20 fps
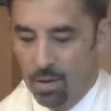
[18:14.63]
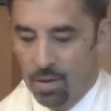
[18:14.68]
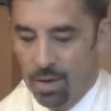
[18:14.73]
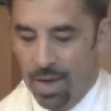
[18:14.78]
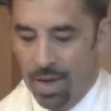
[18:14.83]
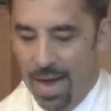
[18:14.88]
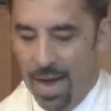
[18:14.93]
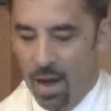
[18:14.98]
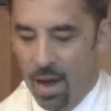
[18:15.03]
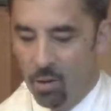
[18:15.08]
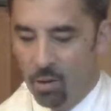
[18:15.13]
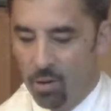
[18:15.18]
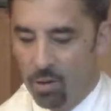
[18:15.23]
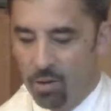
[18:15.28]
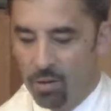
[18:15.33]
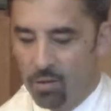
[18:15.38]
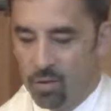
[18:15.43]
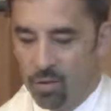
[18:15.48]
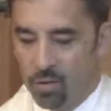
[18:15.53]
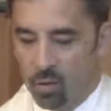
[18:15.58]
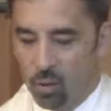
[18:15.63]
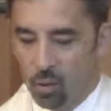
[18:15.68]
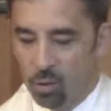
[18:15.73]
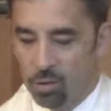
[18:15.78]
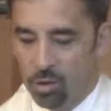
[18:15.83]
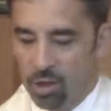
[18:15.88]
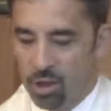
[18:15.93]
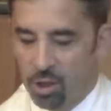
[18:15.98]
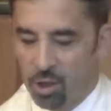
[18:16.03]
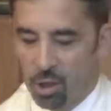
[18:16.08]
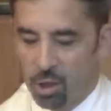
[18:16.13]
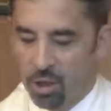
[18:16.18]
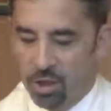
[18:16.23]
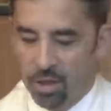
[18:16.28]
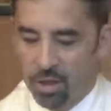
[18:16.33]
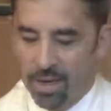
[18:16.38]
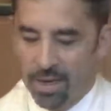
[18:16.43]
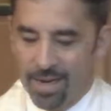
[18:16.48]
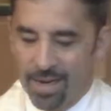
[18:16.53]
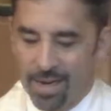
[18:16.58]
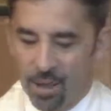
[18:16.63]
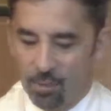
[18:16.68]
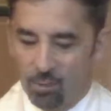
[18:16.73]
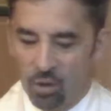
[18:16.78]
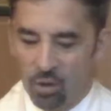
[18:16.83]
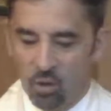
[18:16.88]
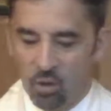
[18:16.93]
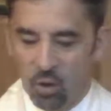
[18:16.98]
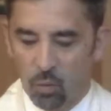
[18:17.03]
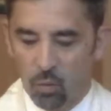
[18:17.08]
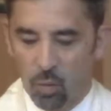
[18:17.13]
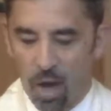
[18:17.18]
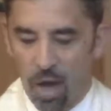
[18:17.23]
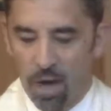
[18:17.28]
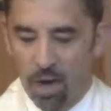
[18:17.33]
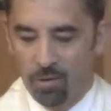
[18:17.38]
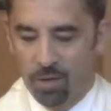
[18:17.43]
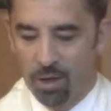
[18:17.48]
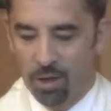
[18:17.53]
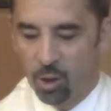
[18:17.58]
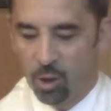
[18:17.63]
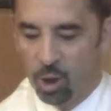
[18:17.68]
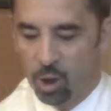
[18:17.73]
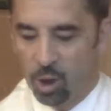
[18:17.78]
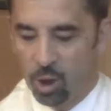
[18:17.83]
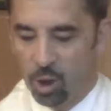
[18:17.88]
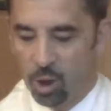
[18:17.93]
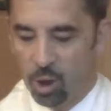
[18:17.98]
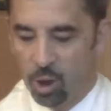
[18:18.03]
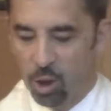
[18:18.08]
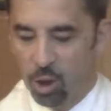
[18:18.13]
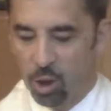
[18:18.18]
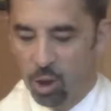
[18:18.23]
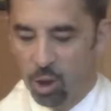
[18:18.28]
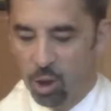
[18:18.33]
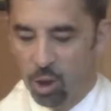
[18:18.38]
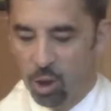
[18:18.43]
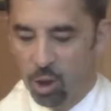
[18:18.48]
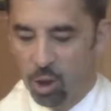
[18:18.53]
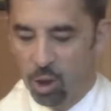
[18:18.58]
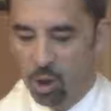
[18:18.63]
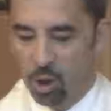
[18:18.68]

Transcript: Ours is a tradition that helped inspire and shape the values